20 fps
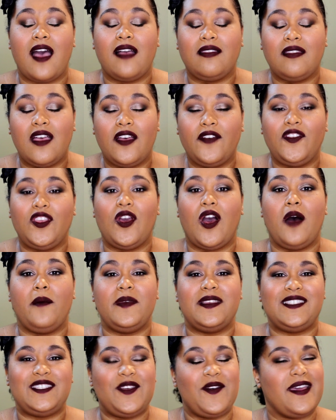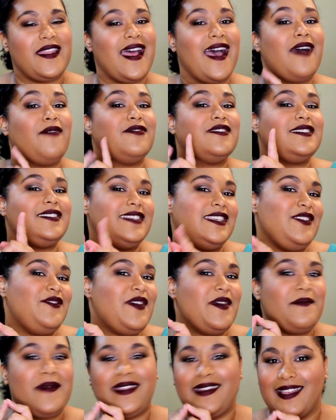I love you, I'll miss you, and I will see you
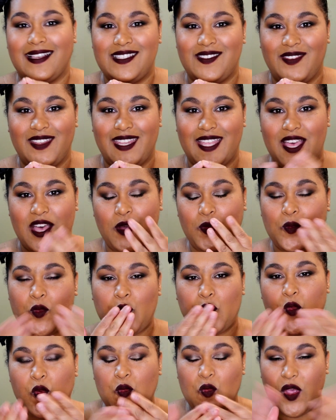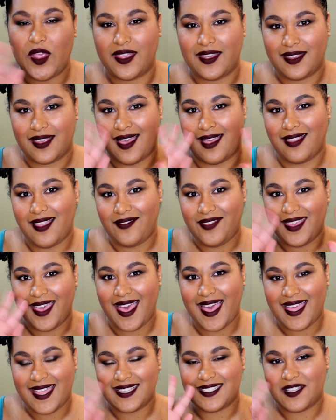in my next video. I love you
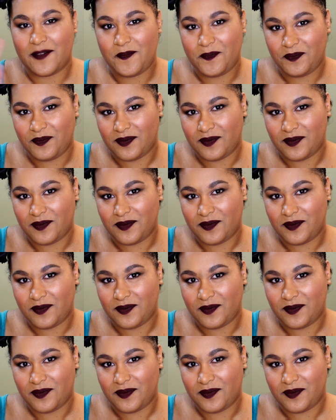guys.